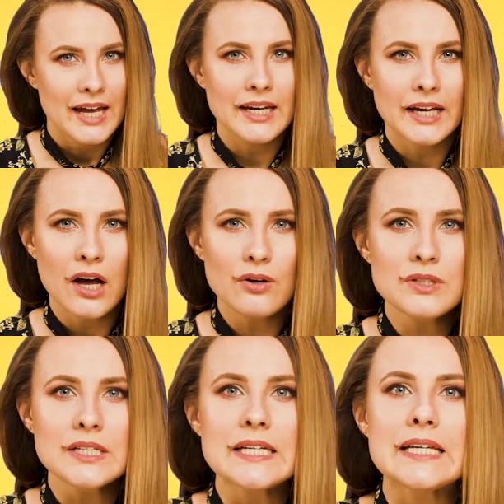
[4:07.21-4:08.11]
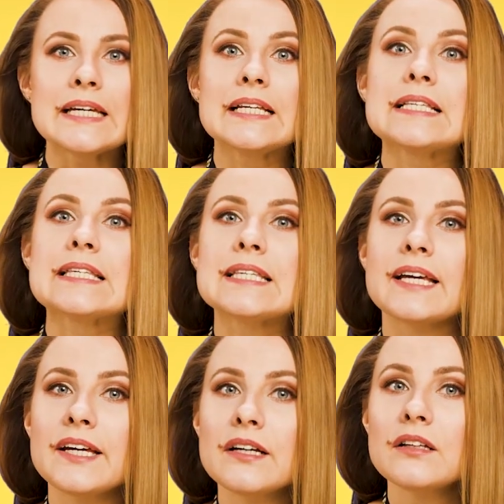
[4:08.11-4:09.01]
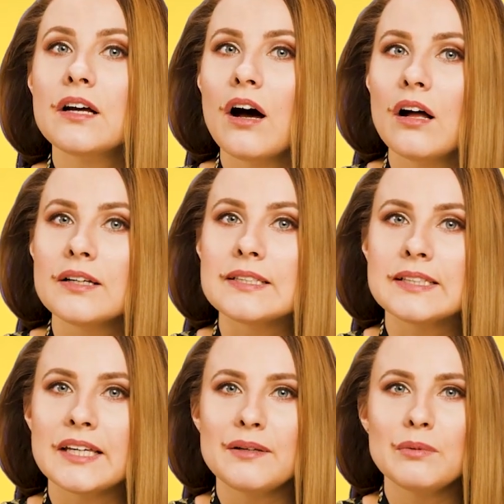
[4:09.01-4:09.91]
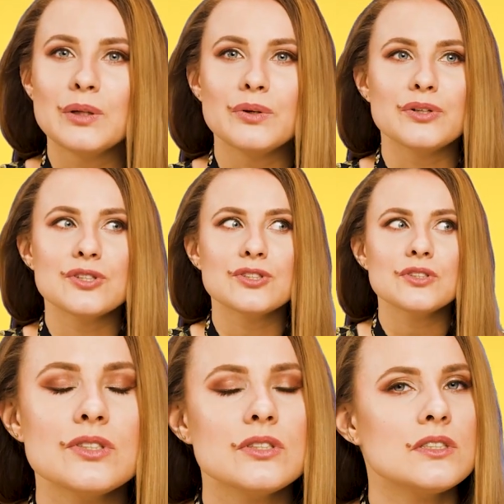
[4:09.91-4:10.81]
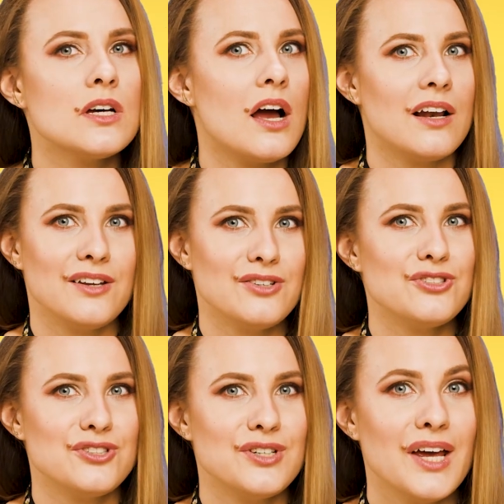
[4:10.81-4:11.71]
An account in a single color scheme looks stylish.